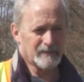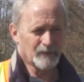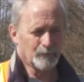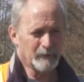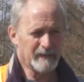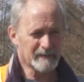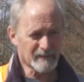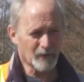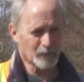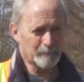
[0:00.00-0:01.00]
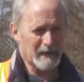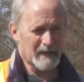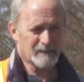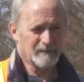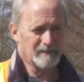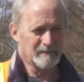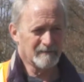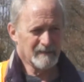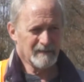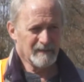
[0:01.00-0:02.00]
So when this goes back to the
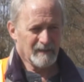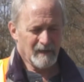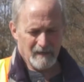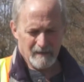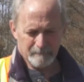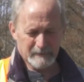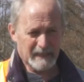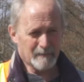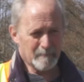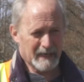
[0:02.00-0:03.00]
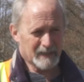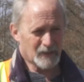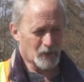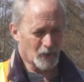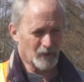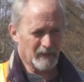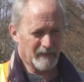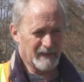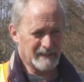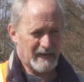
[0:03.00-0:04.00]
data manager
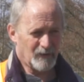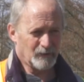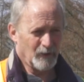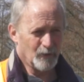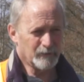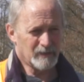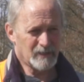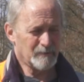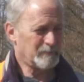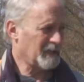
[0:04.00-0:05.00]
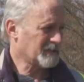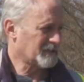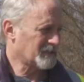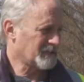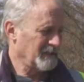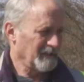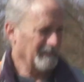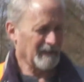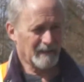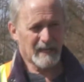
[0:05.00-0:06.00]
and they download the GPSs,
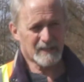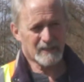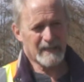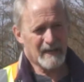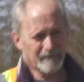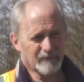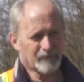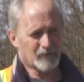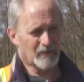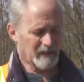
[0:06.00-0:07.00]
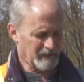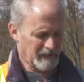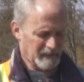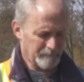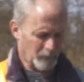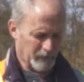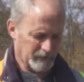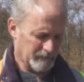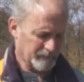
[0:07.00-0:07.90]
they'll actually have a start and end point.